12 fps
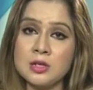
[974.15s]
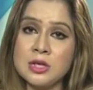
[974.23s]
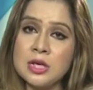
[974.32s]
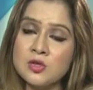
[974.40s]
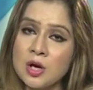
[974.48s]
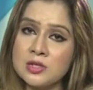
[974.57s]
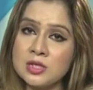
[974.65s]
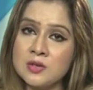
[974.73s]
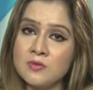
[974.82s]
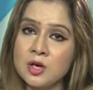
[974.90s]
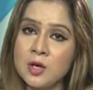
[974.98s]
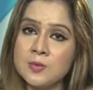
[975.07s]

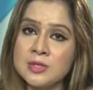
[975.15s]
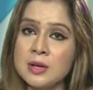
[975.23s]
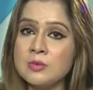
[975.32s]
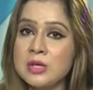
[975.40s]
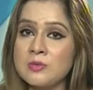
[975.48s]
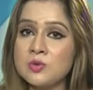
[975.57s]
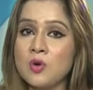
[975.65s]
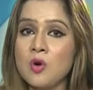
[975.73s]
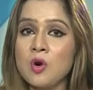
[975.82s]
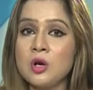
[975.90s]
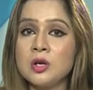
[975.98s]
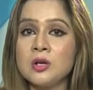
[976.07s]
Ditransitive verbs, sometimes
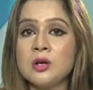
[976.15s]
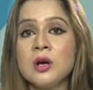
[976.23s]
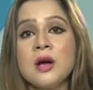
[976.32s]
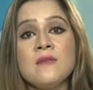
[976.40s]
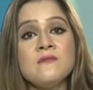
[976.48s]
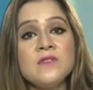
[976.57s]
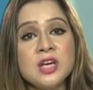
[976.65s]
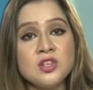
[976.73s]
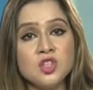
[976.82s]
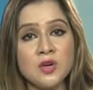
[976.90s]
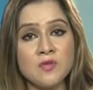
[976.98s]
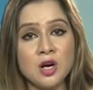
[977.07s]
called
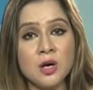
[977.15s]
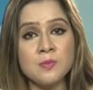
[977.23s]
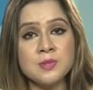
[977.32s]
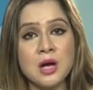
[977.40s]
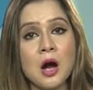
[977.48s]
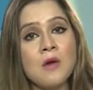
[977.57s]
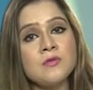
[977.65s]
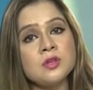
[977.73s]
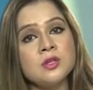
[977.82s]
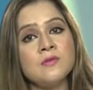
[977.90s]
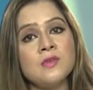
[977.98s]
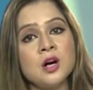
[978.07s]
VG verbs,
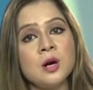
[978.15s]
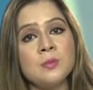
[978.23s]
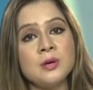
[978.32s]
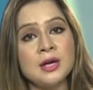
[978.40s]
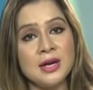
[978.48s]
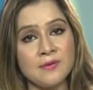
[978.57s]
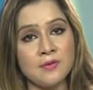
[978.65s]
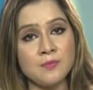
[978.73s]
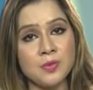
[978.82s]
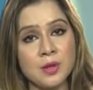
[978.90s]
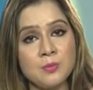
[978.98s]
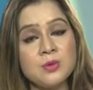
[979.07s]
after the verb give,
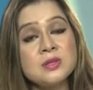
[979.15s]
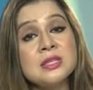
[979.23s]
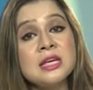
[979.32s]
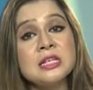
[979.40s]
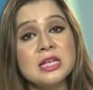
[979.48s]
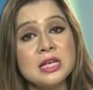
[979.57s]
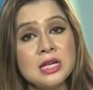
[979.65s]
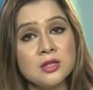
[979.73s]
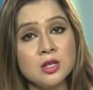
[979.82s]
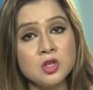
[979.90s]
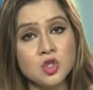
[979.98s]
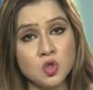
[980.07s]
precede
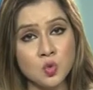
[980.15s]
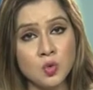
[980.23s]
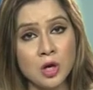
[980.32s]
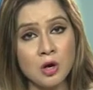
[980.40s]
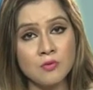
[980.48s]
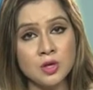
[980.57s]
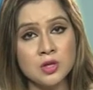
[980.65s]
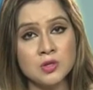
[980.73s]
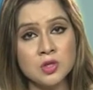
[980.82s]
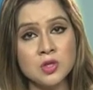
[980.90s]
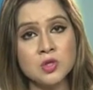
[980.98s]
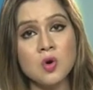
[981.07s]
either two noun
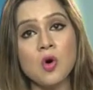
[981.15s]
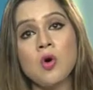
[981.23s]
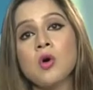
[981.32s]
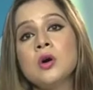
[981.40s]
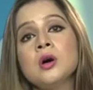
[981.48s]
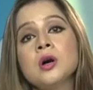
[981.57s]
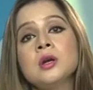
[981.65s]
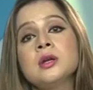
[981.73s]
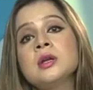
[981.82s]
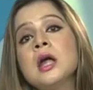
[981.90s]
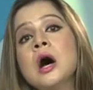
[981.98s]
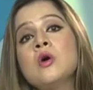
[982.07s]
phrases or a
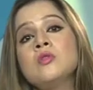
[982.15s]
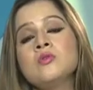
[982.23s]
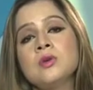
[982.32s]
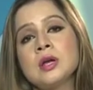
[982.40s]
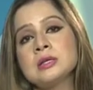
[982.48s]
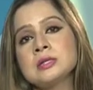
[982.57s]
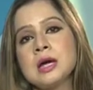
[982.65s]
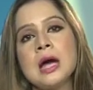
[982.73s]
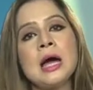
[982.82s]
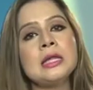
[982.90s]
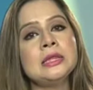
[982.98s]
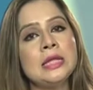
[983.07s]
noun phrase
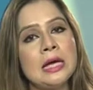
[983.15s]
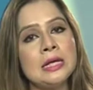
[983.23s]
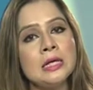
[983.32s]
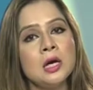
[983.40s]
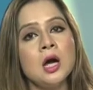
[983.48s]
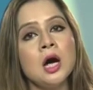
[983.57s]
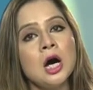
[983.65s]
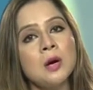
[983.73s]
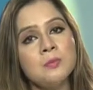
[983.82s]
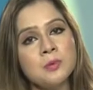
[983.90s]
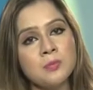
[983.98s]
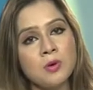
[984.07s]
and then a
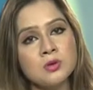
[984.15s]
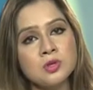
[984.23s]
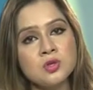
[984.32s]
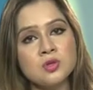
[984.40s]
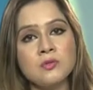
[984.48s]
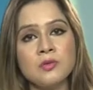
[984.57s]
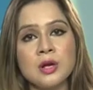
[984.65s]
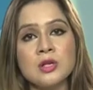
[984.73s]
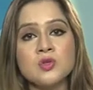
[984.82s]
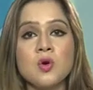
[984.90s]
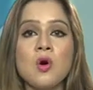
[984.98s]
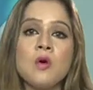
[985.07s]
prepositional
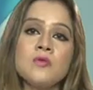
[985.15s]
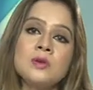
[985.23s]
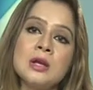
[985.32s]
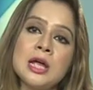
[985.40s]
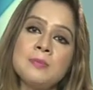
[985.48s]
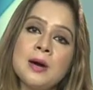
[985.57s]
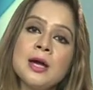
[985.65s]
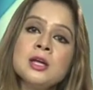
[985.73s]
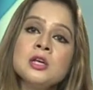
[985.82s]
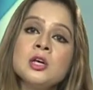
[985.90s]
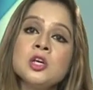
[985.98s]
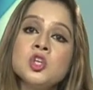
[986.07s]
phrase often led by
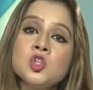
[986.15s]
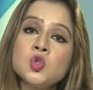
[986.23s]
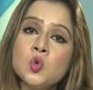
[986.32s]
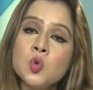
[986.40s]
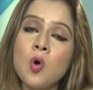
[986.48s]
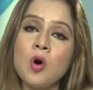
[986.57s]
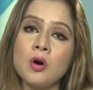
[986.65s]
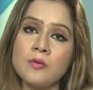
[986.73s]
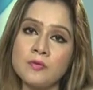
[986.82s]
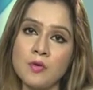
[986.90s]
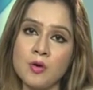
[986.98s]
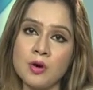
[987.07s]
to or
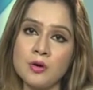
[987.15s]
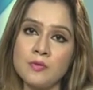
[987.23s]
for.